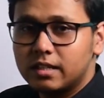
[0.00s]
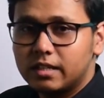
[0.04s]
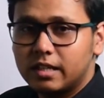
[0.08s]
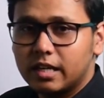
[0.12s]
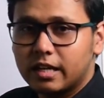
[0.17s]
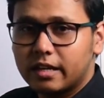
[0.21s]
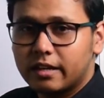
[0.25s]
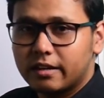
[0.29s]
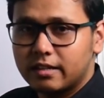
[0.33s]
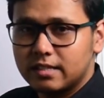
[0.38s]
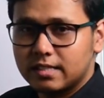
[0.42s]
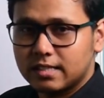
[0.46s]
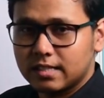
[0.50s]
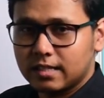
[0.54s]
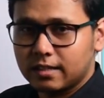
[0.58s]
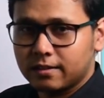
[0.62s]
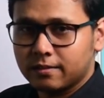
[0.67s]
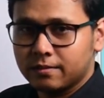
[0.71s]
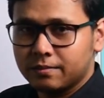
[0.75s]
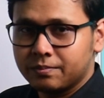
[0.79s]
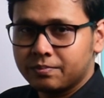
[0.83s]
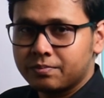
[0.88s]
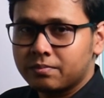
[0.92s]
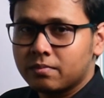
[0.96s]
decreasing.
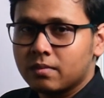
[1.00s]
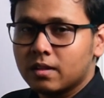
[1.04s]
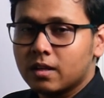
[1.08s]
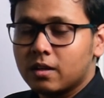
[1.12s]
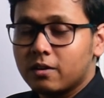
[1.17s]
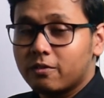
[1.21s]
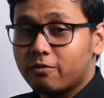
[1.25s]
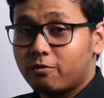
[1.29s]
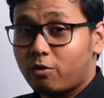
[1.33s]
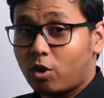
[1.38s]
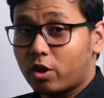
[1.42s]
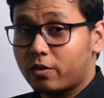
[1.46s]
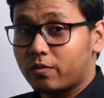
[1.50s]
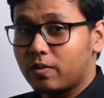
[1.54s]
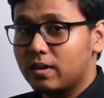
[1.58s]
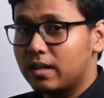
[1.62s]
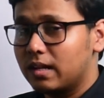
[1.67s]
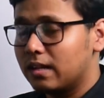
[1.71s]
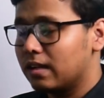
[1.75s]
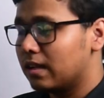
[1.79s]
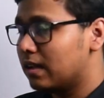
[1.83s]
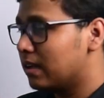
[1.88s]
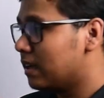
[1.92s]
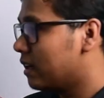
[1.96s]

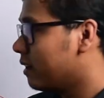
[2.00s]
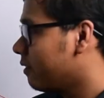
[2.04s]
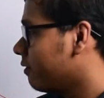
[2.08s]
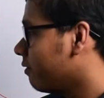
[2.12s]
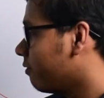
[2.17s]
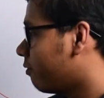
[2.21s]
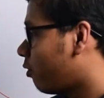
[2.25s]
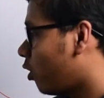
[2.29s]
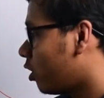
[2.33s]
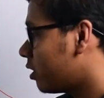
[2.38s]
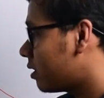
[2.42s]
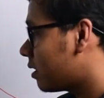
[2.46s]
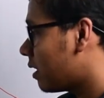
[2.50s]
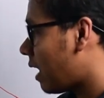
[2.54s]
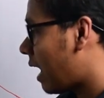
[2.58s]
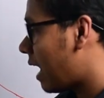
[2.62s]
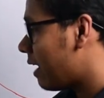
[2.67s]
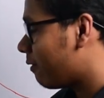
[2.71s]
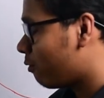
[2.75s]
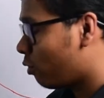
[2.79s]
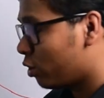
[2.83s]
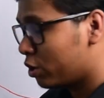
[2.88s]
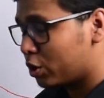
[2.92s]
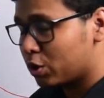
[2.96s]
What I
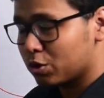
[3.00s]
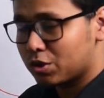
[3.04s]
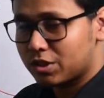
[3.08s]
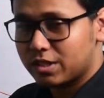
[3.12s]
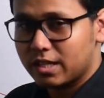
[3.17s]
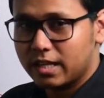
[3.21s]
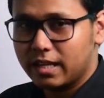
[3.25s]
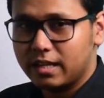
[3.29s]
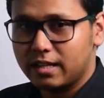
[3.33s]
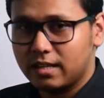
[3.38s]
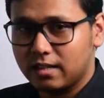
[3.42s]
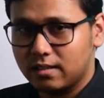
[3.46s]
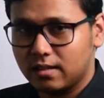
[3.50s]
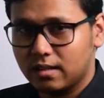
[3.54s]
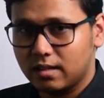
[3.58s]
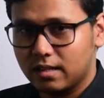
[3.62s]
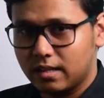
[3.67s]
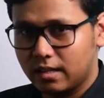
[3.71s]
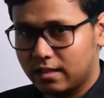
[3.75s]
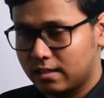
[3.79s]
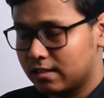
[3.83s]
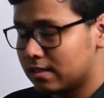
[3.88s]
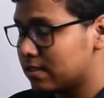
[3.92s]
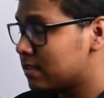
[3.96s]
want to say
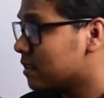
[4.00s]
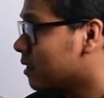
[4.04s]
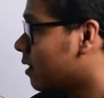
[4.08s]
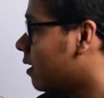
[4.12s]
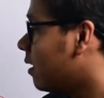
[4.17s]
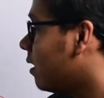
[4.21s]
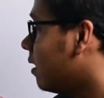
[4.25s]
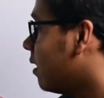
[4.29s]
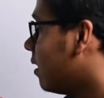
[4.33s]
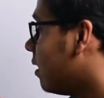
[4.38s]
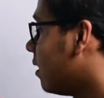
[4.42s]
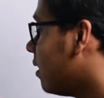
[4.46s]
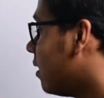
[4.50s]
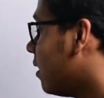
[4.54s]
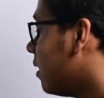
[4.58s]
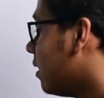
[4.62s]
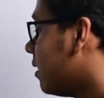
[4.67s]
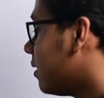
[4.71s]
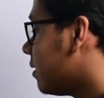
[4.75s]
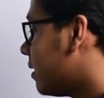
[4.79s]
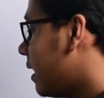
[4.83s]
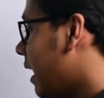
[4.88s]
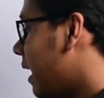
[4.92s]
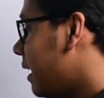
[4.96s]
is
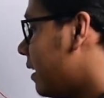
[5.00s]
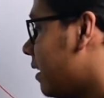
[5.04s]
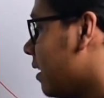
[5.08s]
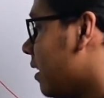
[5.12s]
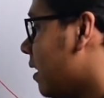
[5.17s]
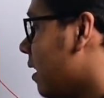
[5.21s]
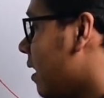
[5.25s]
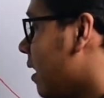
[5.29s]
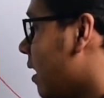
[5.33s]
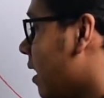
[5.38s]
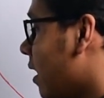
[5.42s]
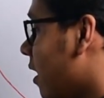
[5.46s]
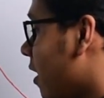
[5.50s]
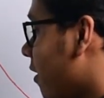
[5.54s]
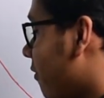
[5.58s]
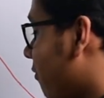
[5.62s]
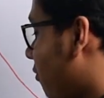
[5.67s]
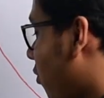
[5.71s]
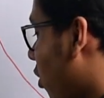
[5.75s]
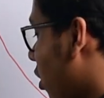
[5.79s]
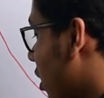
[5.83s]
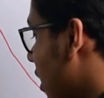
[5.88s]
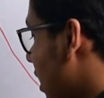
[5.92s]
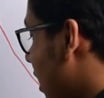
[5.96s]
that
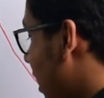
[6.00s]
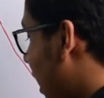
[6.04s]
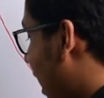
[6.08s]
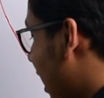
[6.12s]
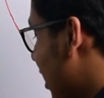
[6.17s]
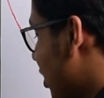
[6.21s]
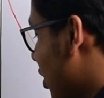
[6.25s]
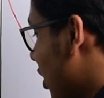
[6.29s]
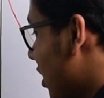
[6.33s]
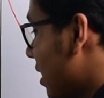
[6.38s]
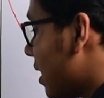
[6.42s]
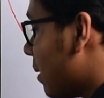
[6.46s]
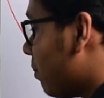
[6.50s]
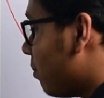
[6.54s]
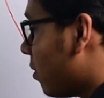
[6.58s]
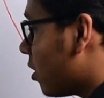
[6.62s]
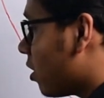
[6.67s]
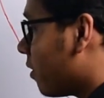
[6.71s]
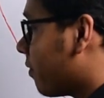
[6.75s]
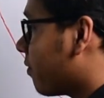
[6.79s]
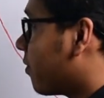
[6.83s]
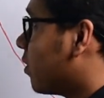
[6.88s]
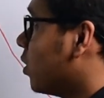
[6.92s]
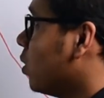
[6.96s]
for a larger number
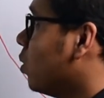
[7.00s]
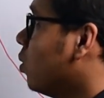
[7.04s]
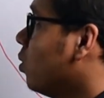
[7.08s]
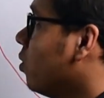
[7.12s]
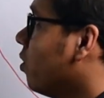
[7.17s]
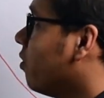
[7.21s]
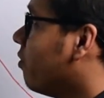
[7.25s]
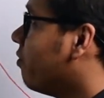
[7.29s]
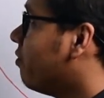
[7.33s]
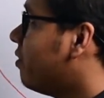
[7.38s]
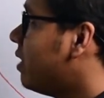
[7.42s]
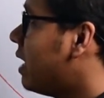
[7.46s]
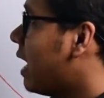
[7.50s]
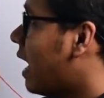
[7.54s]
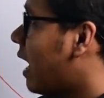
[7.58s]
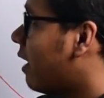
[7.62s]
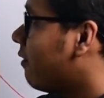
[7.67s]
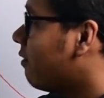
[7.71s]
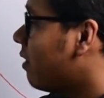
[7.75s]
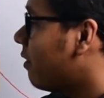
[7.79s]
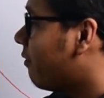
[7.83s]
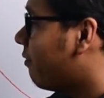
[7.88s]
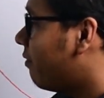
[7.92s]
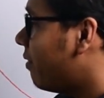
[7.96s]
of Q, we
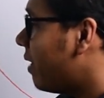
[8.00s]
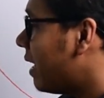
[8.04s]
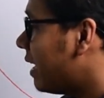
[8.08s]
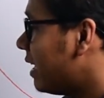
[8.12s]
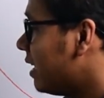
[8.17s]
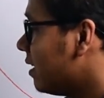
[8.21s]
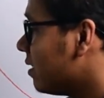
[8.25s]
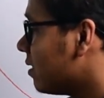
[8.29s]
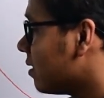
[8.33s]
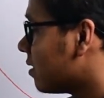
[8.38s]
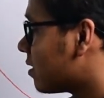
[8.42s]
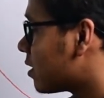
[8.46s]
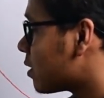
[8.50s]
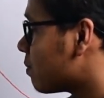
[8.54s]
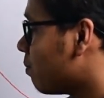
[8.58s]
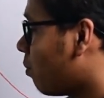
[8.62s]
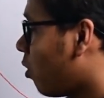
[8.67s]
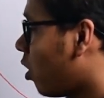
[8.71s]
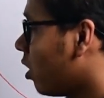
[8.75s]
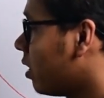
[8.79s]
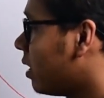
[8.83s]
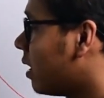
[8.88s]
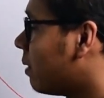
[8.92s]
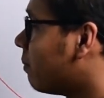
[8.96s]
have a very
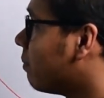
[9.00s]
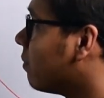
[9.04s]
small